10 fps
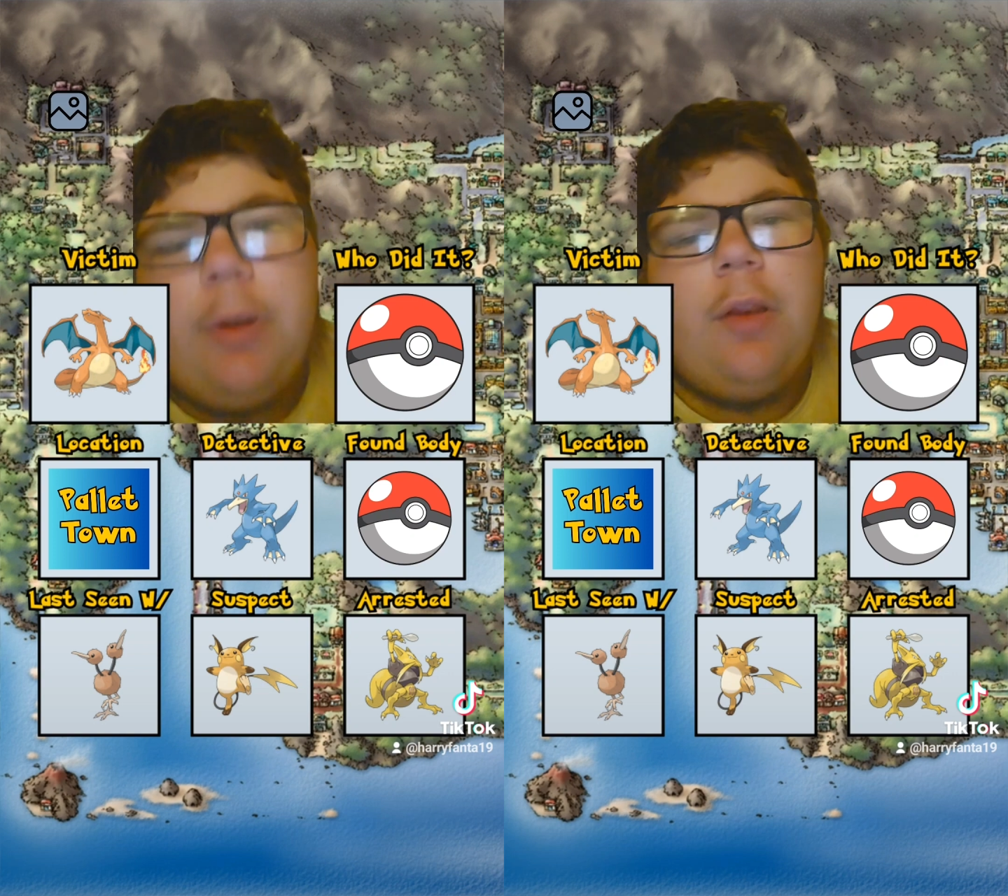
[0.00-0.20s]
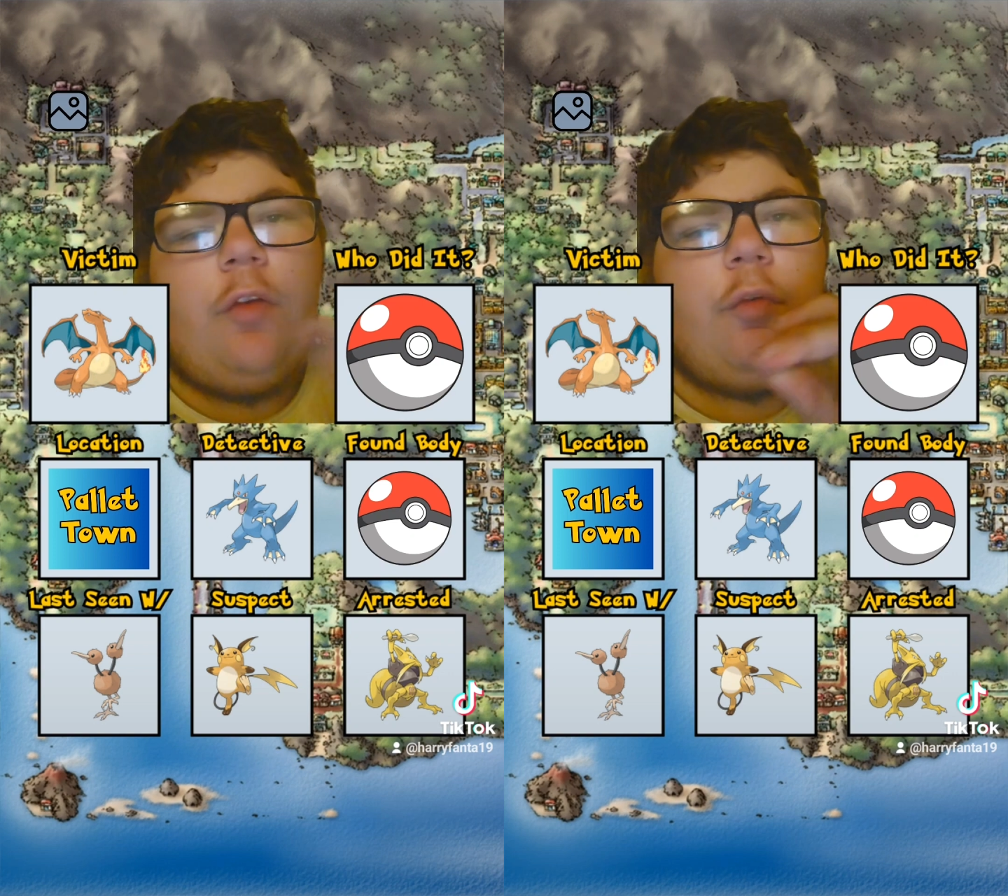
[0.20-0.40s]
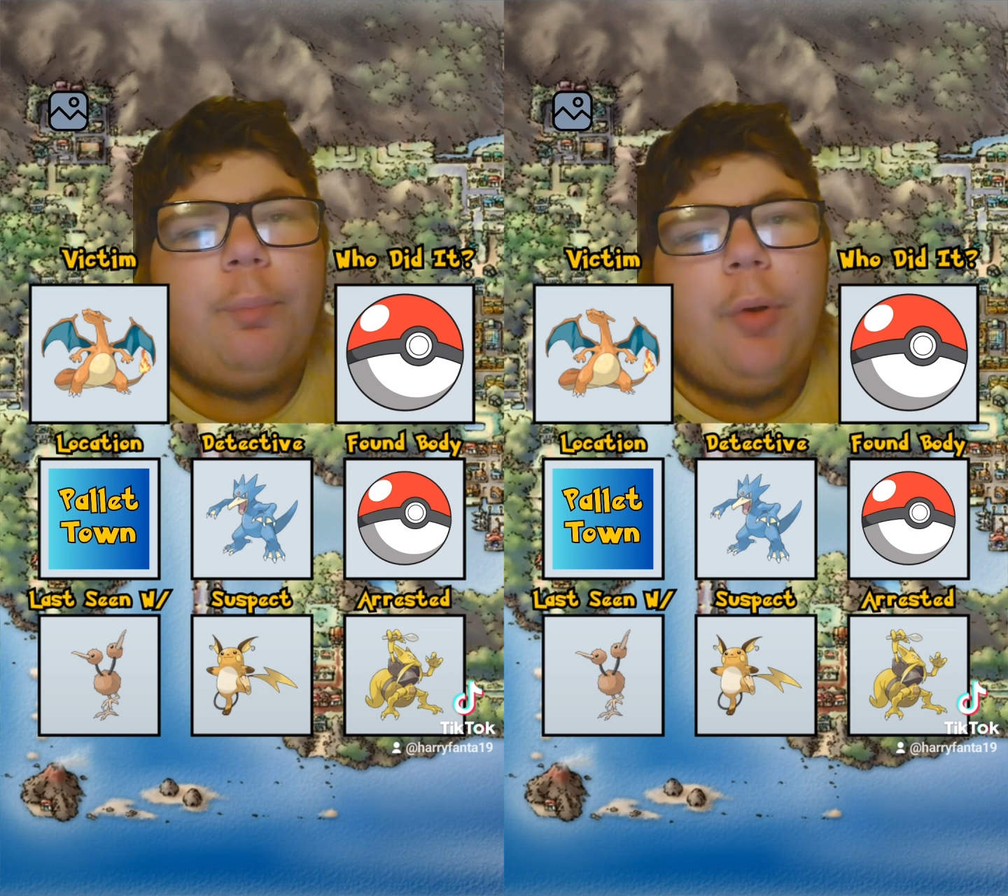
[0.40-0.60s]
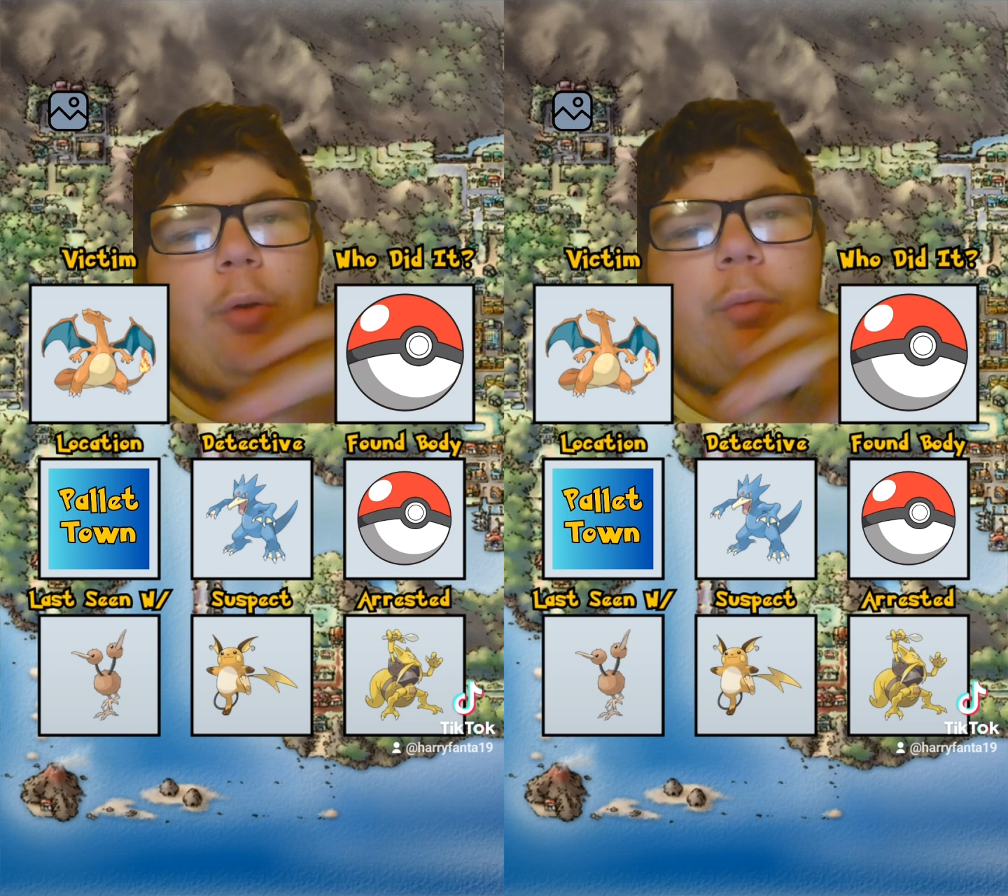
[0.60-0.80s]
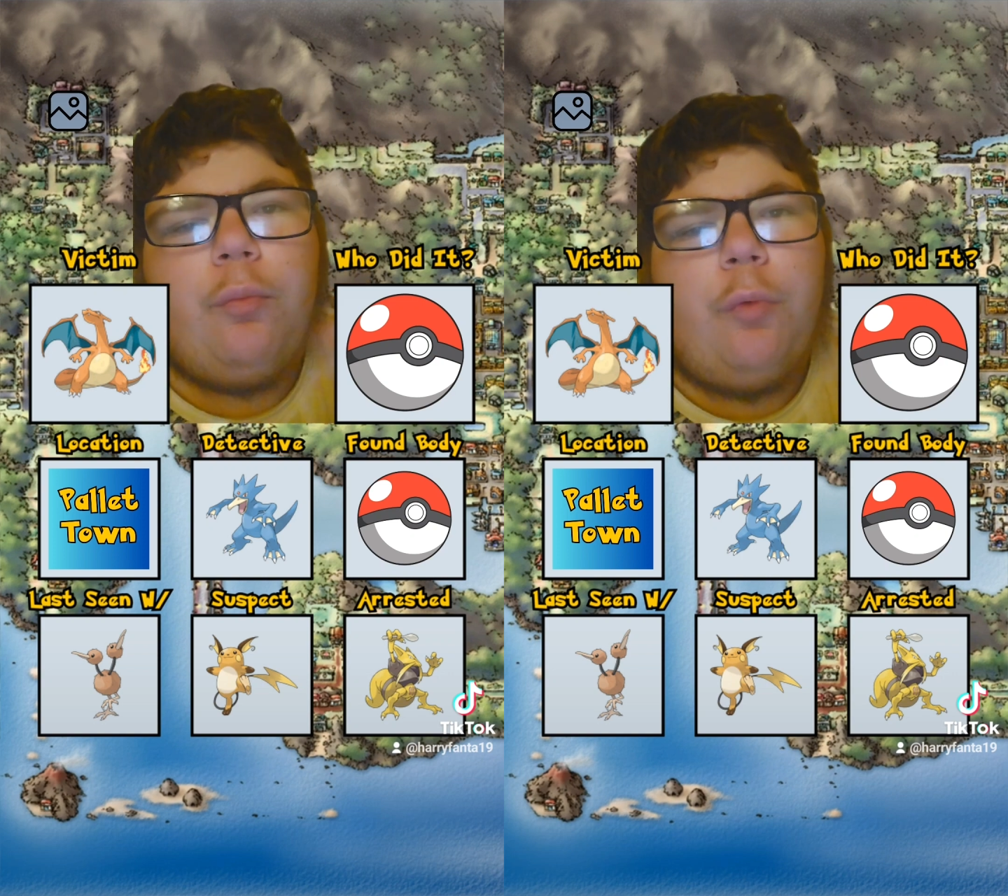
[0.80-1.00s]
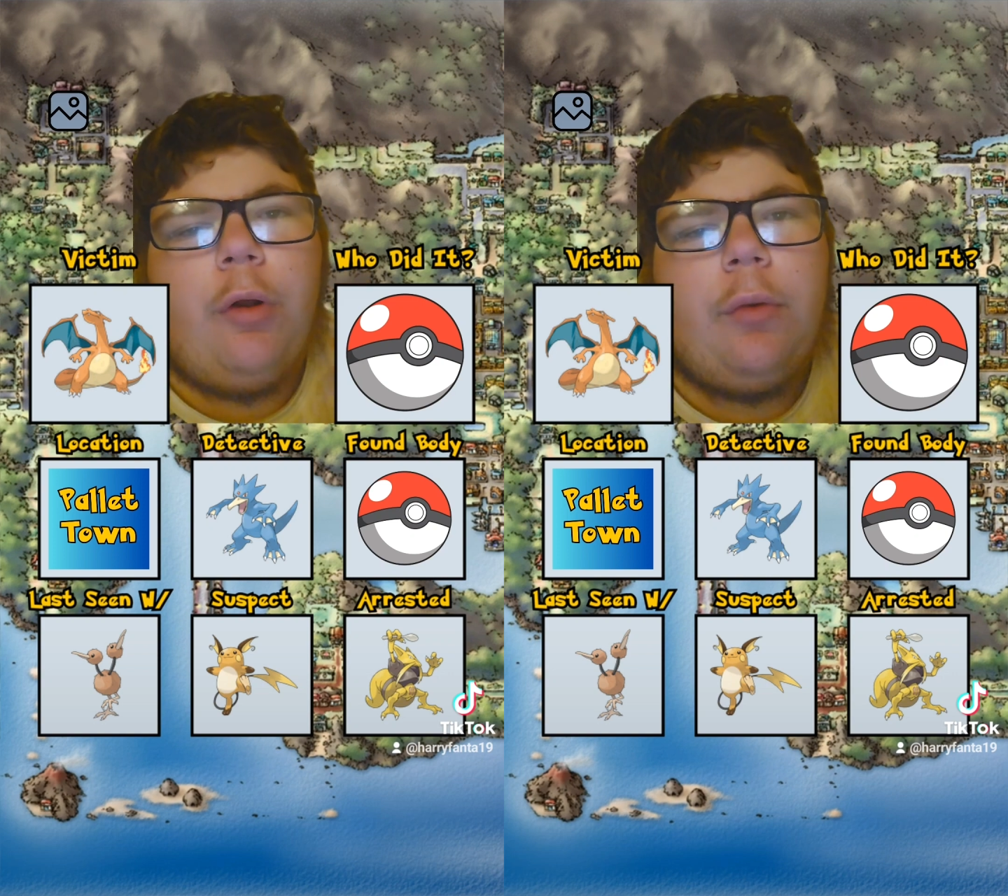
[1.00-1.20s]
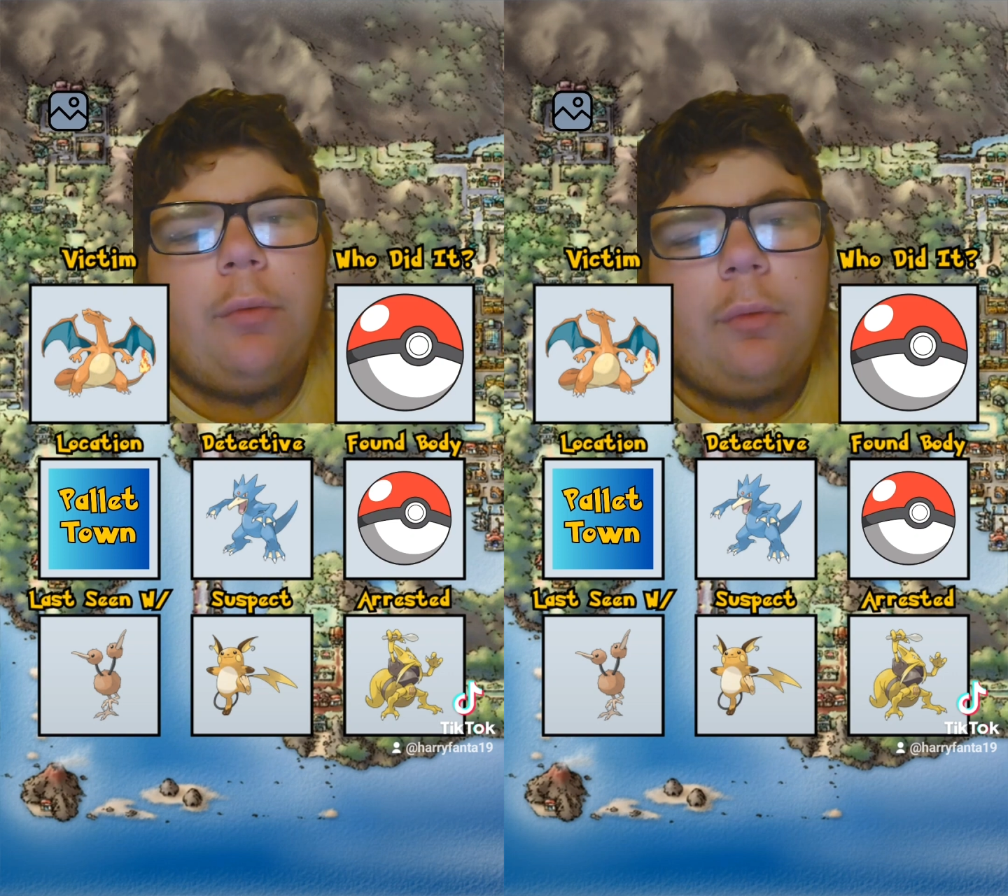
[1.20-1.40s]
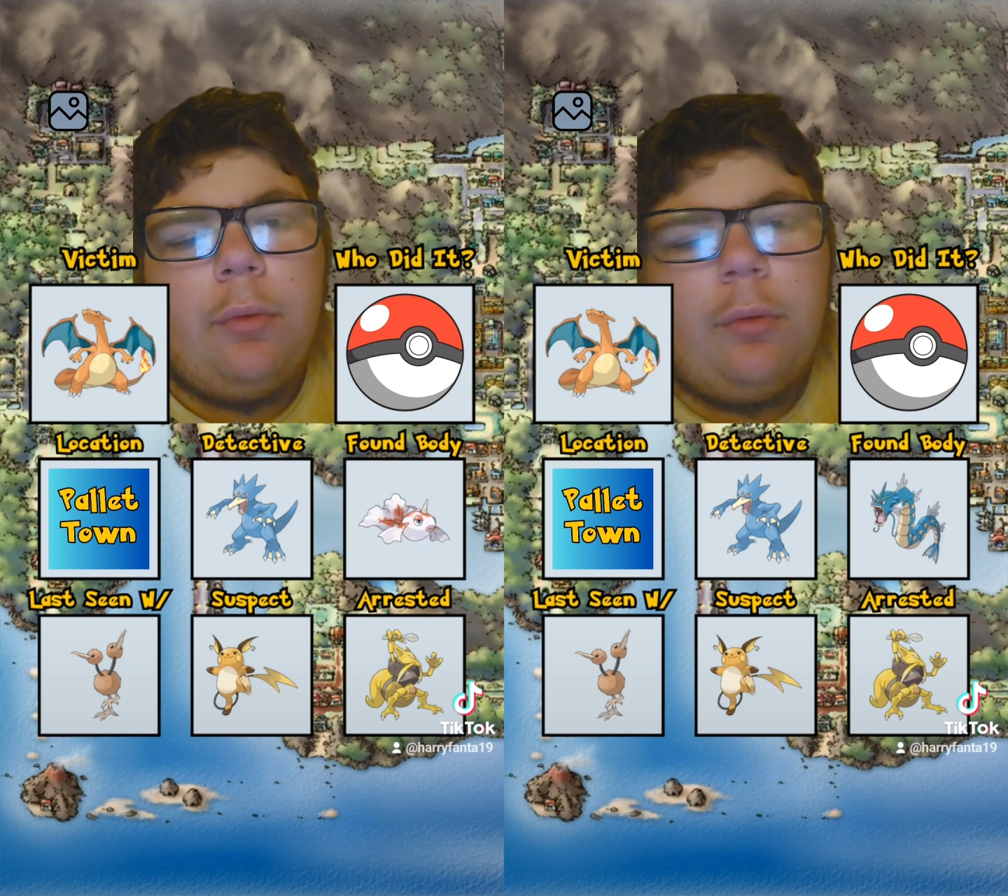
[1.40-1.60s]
be that spoon one.